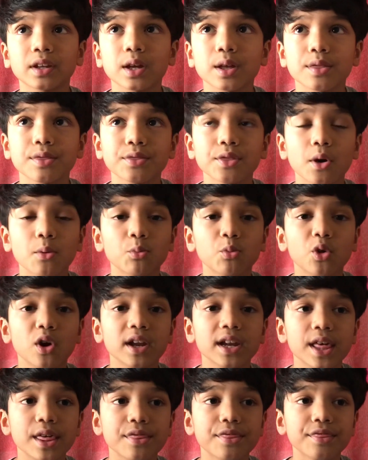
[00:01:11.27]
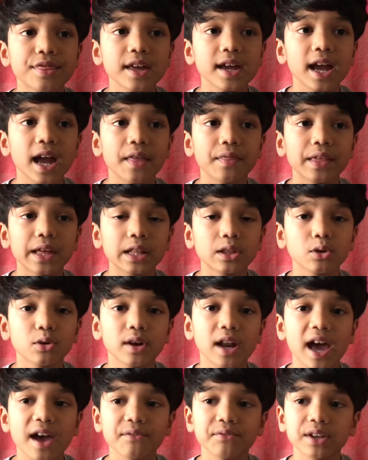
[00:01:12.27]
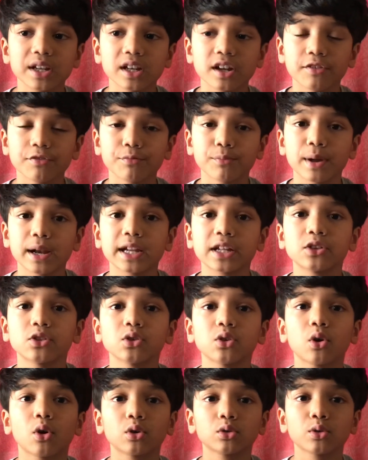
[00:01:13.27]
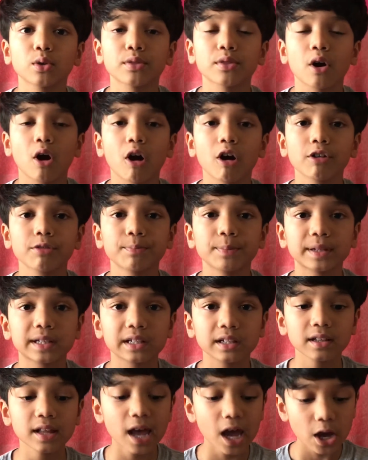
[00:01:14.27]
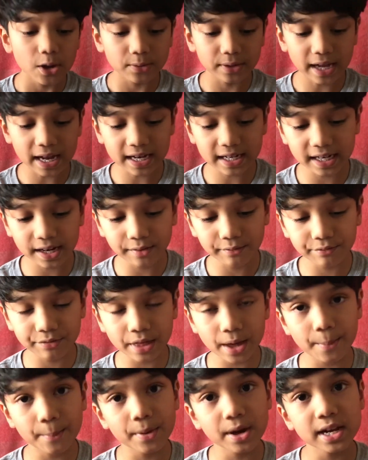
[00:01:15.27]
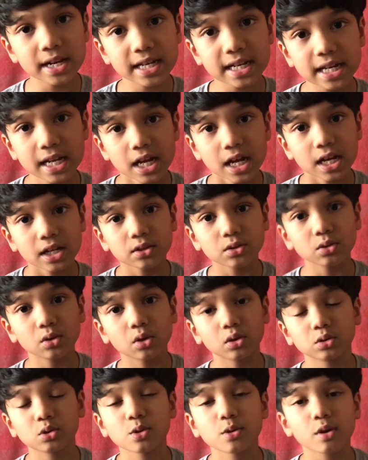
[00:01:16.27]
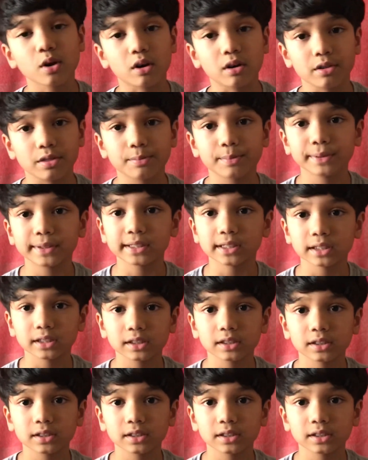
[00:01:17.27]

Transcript: someone is sick and they don't have enough money to go to the hospital, we can give them money to go to the hospital.